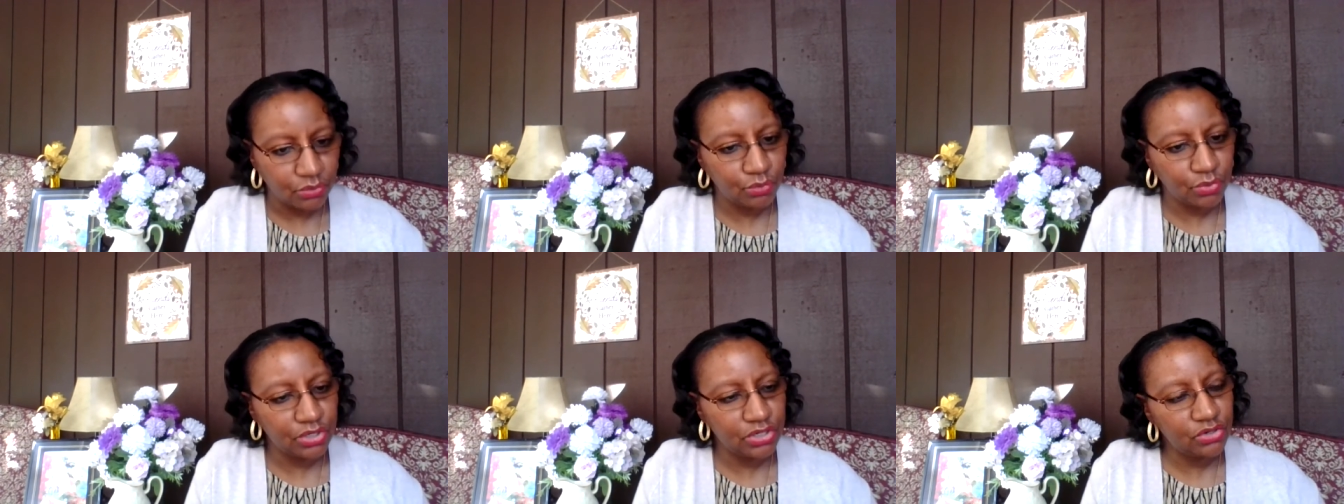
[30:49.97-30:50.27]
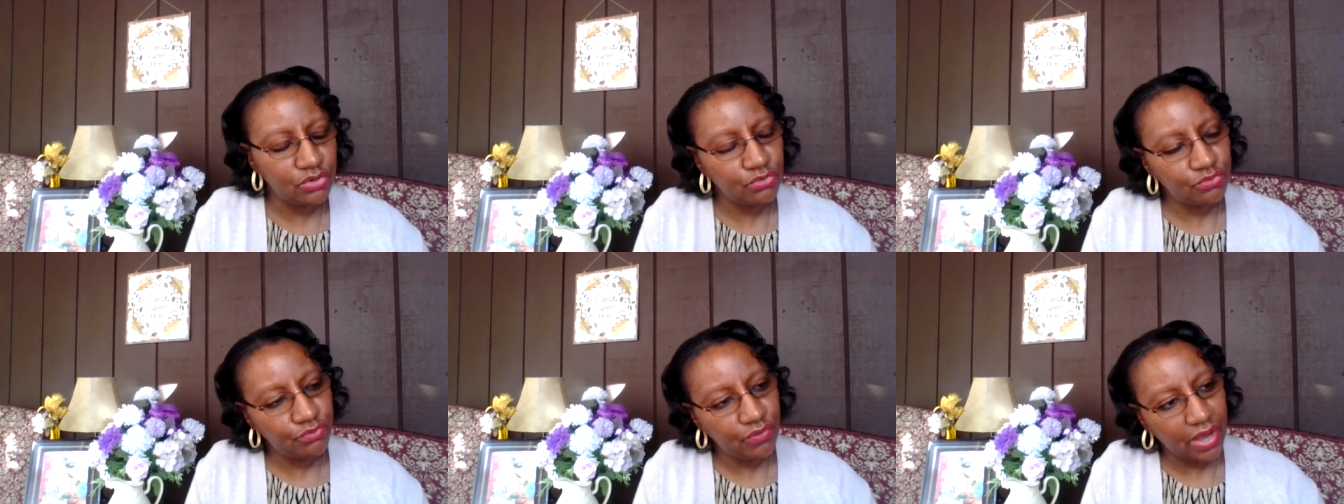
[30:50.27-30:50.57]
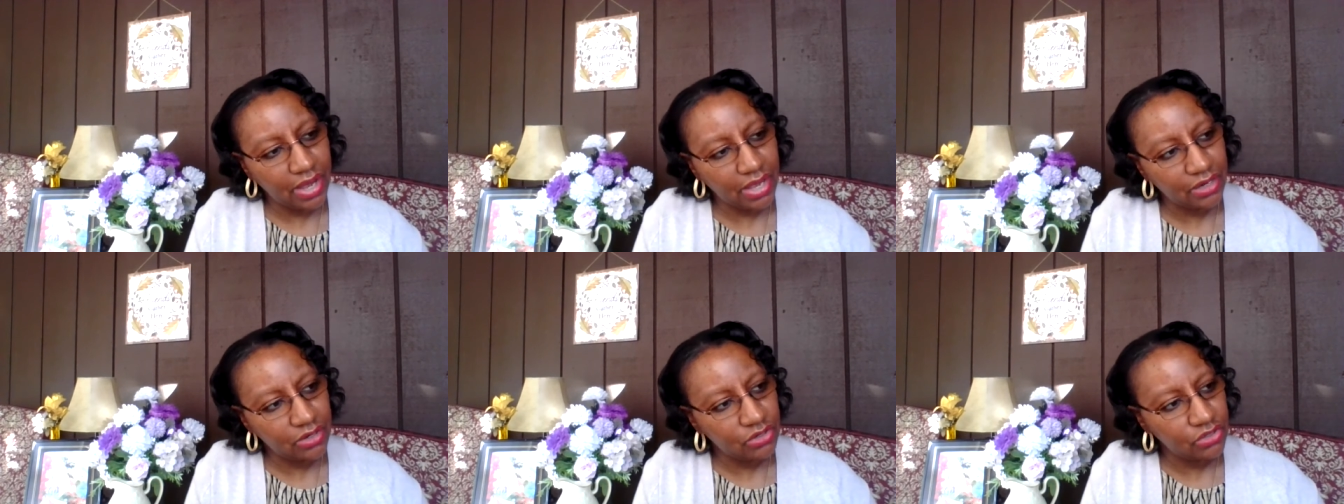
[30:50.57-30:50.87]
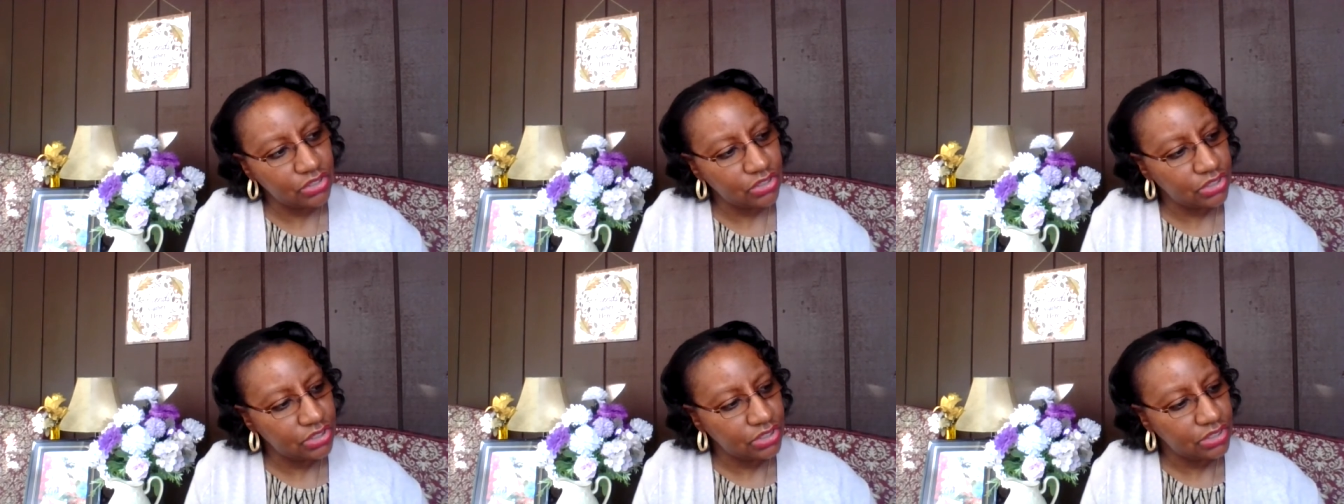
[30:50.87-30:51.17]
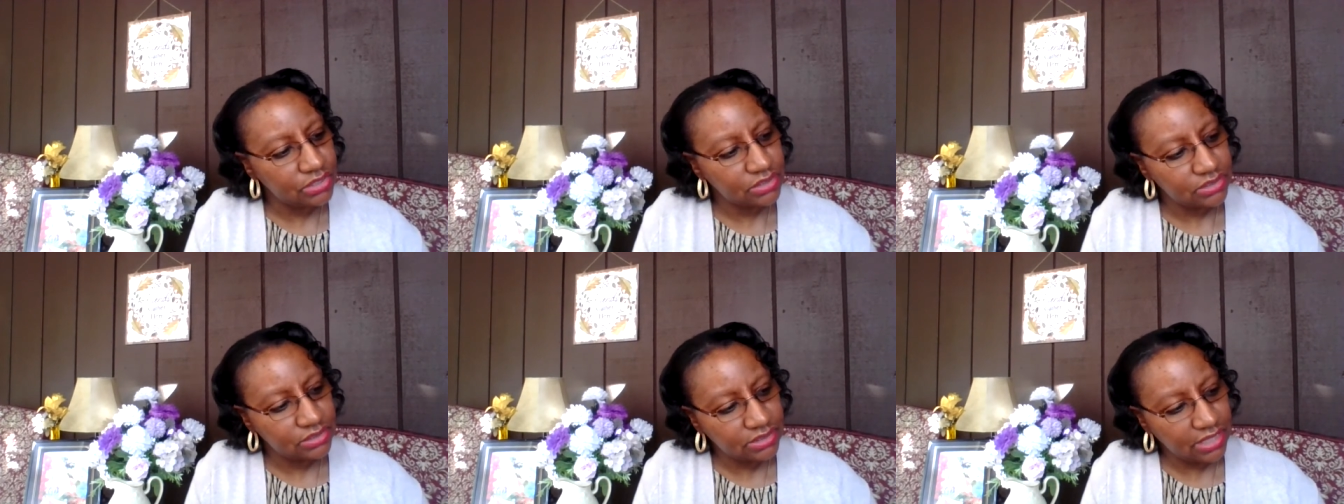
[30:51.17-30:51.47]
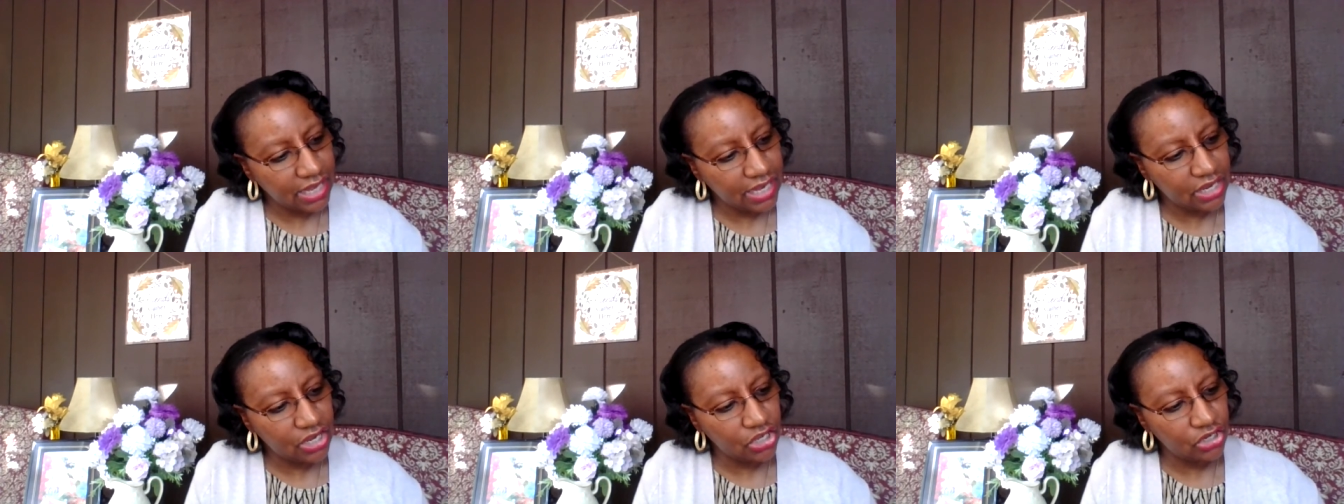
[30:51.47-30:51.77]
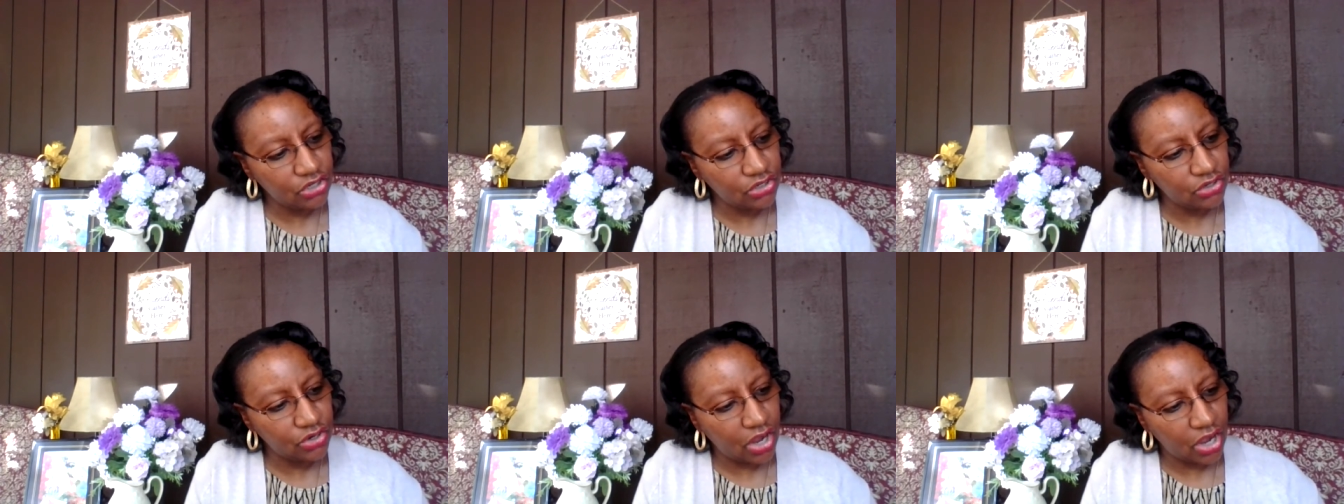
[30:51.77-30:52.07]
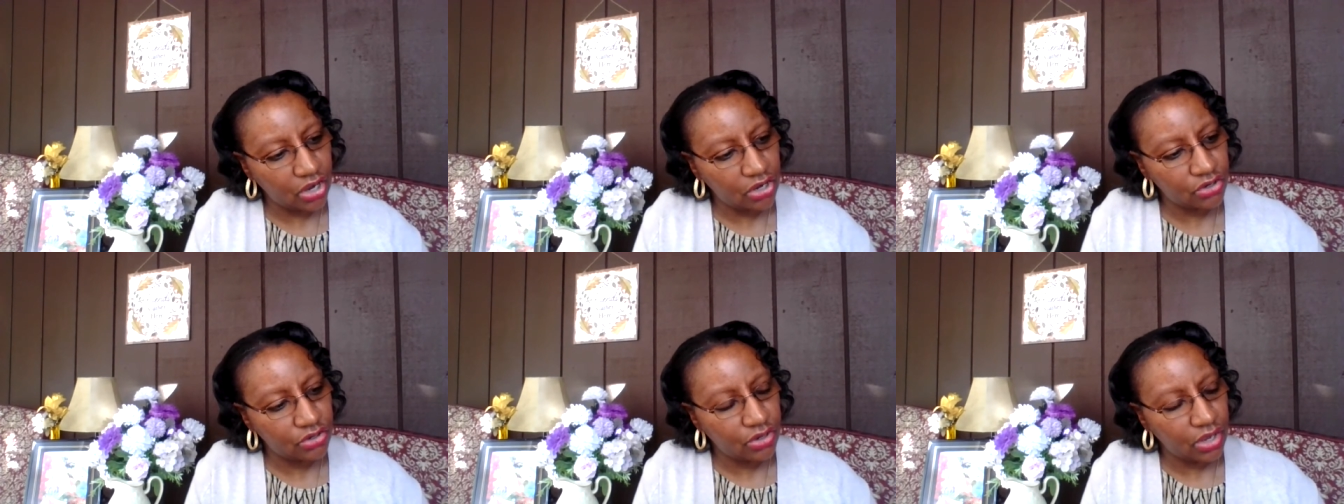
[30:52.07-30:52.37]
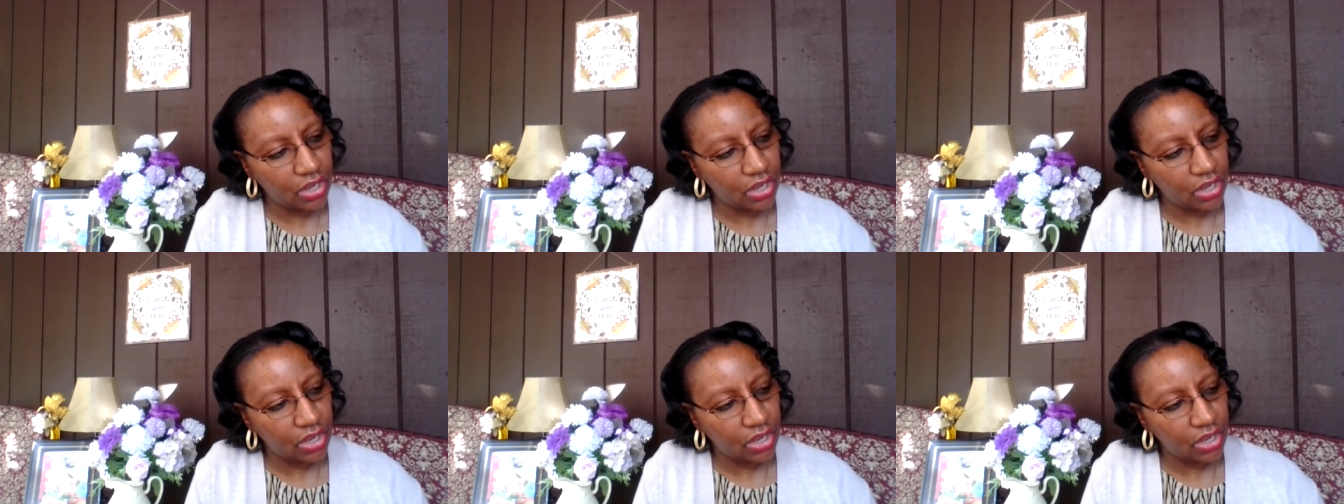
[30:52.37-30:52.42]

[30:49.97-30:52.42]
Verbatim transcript: when you finally take a, a,